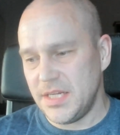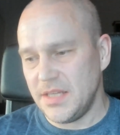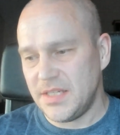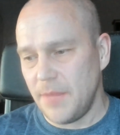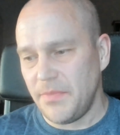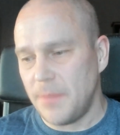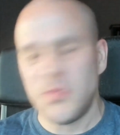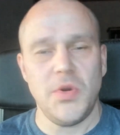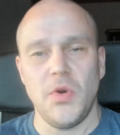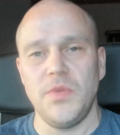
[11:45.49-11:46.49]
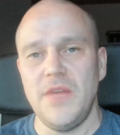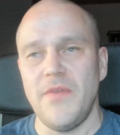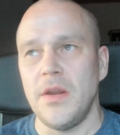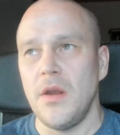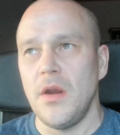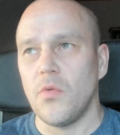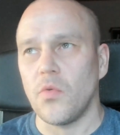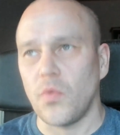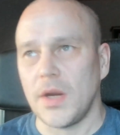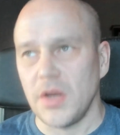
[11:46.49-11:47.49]
and sometimes we don't even
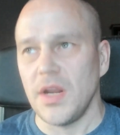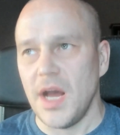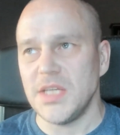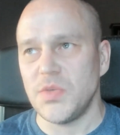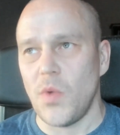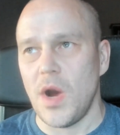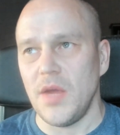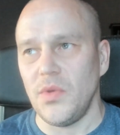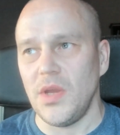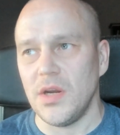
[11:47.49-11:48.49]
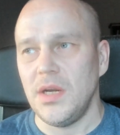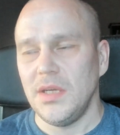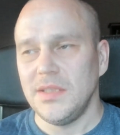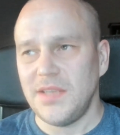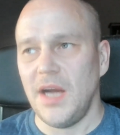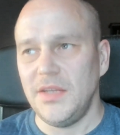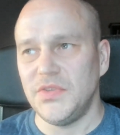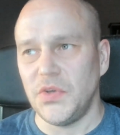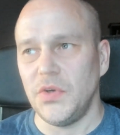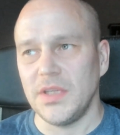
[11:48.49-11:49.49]
recognize why we are tied to
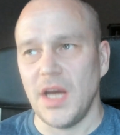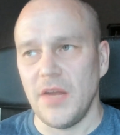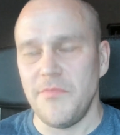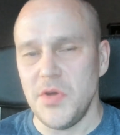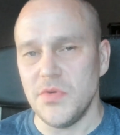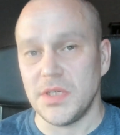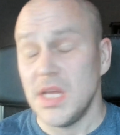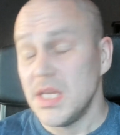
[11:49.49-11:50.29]
certain kind of music.